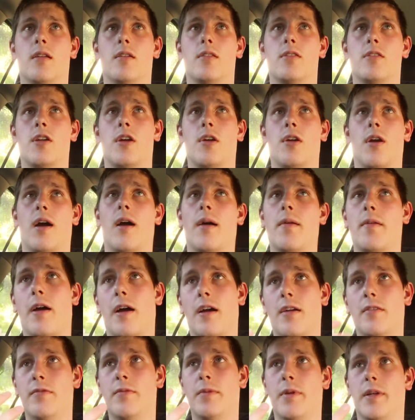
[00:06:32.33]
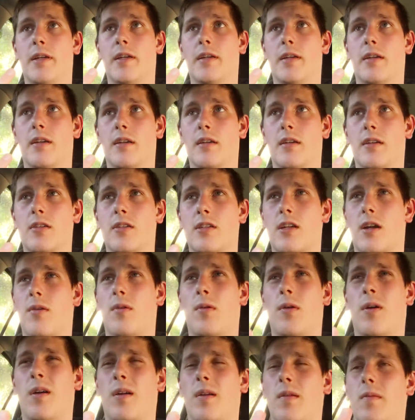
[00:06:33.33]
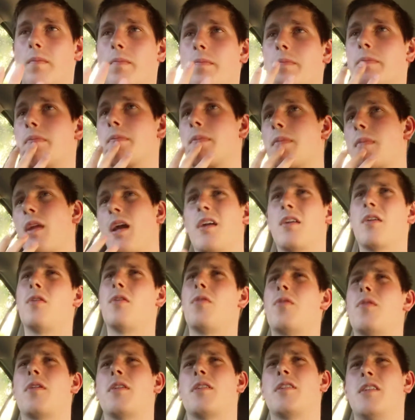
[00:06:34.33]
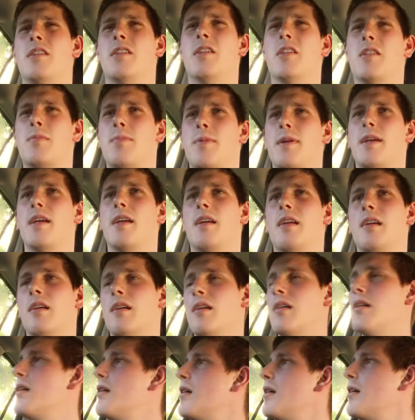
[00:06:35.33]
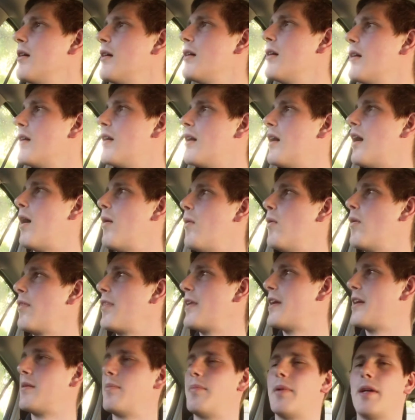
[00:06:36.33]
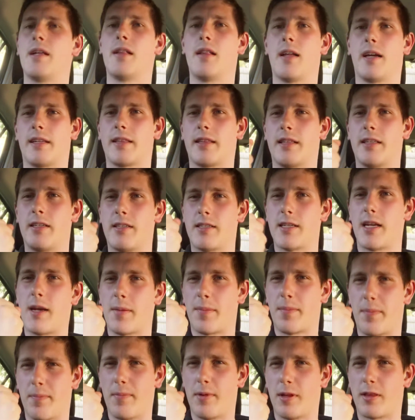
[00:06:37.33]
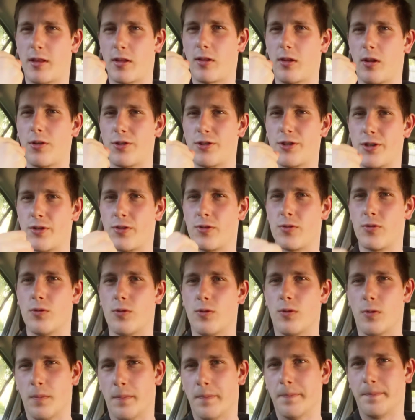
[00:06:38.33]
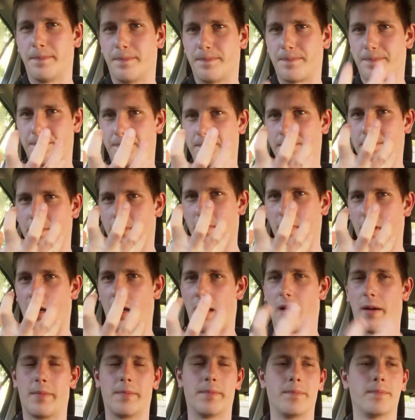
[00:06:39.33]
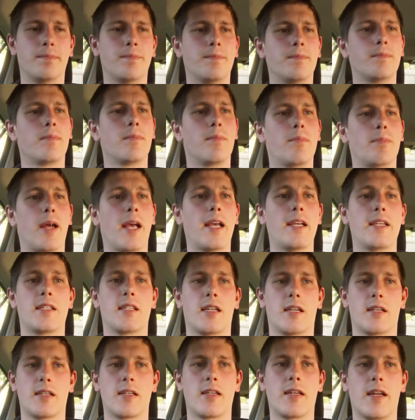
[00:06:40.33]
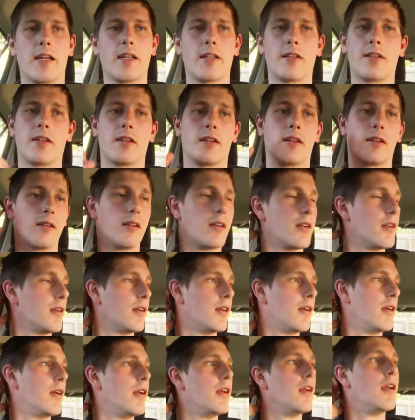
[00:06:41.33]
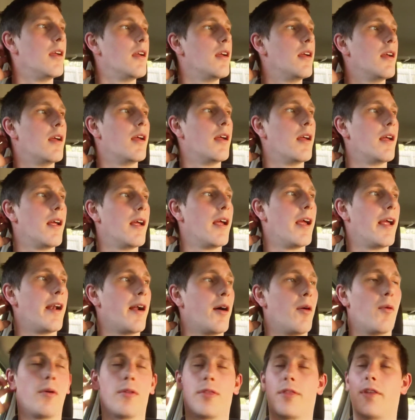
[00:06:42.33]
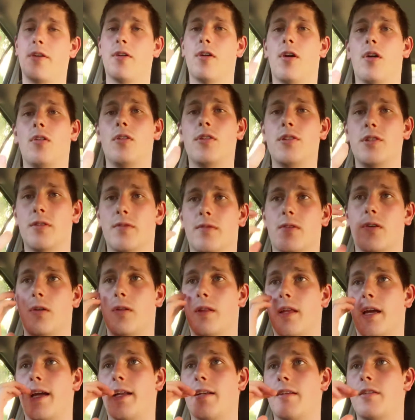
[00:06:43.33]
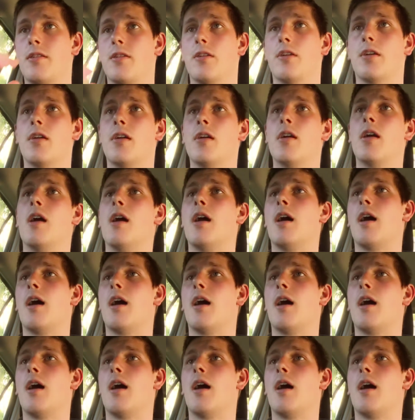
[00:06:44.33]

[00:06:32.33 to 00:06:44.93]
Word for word: so I, I've been because I I don't want it to just be I want there to be like the deep mythological um, base underneath it, and I want the knowledge of all that. So